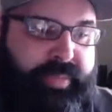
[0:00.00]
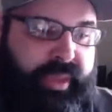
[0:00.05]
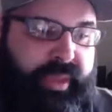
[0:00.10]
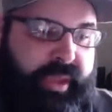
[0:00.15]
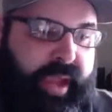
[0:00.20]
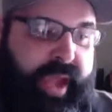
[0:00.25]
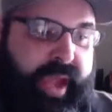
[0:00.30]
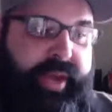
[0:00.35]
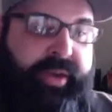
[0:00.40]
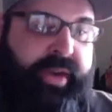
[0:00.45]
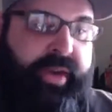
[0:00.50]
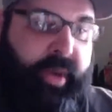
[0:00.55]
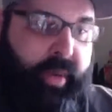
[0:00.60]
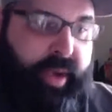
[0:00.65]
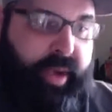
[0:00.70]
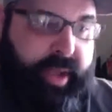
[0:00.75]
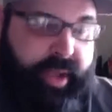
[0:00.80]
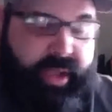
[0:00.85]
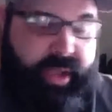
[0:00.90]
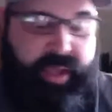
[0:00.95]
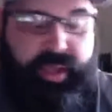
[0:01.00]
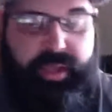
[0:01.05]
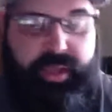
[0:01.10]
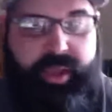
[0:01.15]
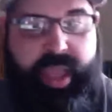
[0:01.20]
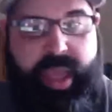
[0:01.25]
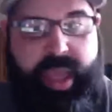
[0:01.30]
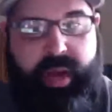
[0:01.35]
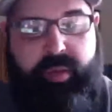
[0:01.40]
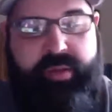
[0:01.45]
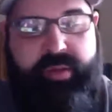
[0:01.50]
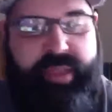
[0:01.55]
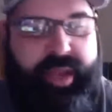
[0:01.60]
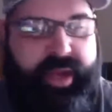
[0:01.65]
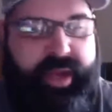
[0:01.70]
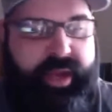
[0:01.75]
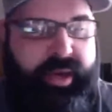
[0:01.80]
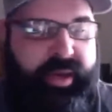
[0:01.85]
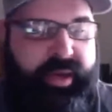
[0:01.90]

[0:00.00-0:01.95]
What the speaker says: I don't know. Head over there.